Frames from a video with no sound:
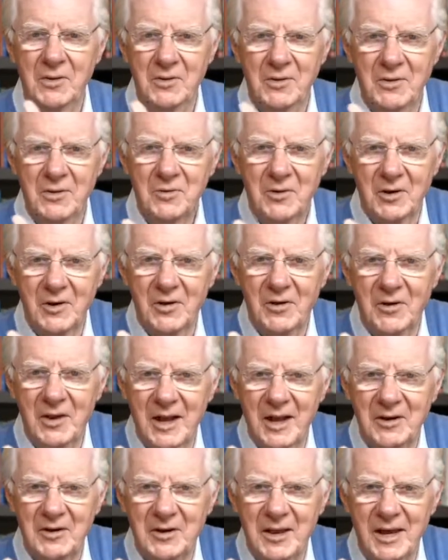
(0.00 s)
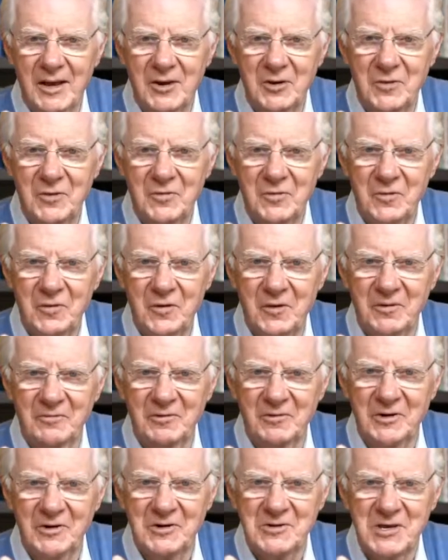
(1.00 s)
you can learn how to take control
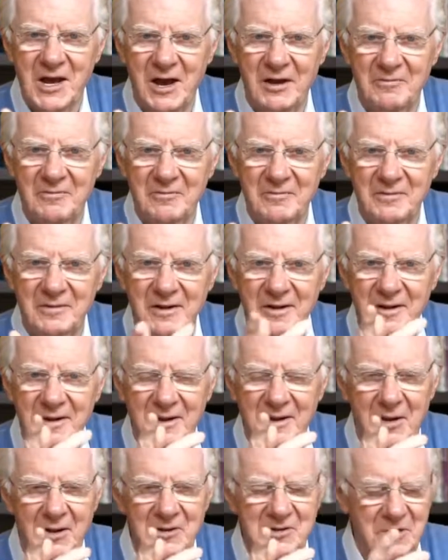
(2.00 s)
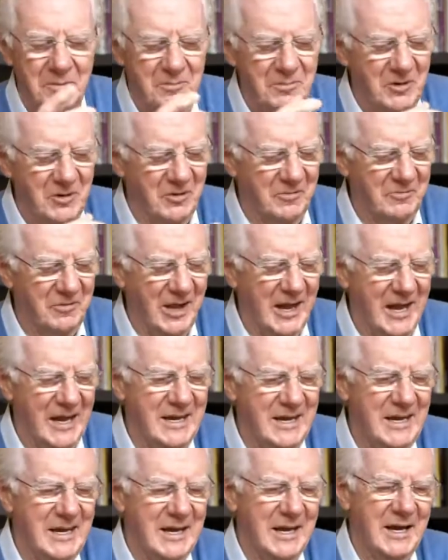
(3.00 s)
over yourself. It's a beautiful
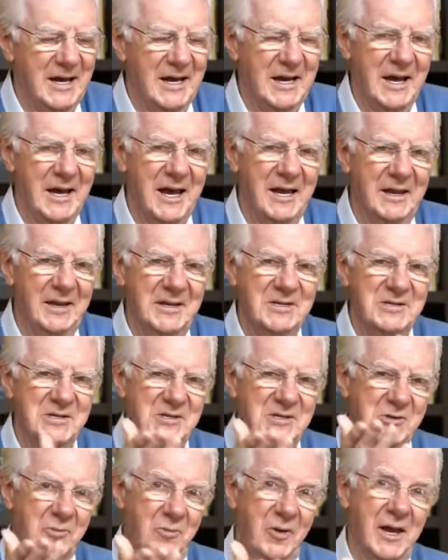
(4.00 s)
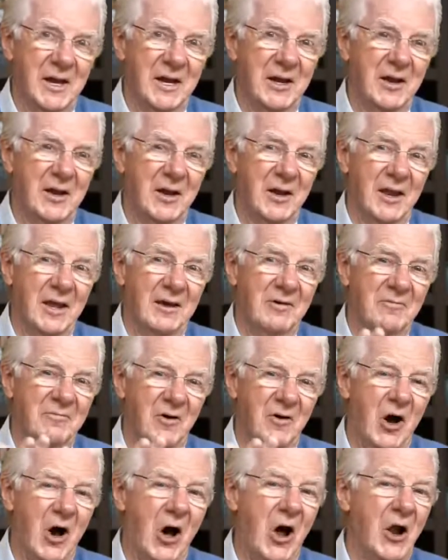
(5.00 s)
idea, and this is a way you can live
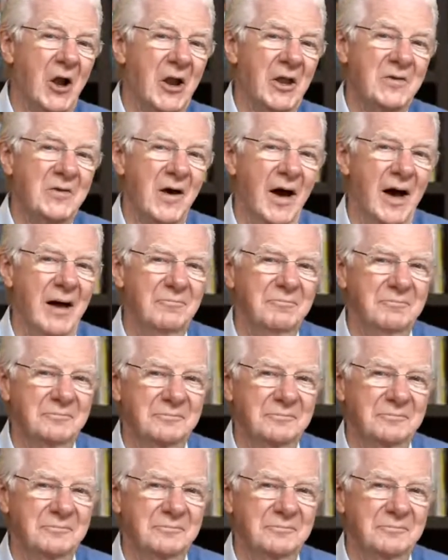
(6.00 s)
all the time.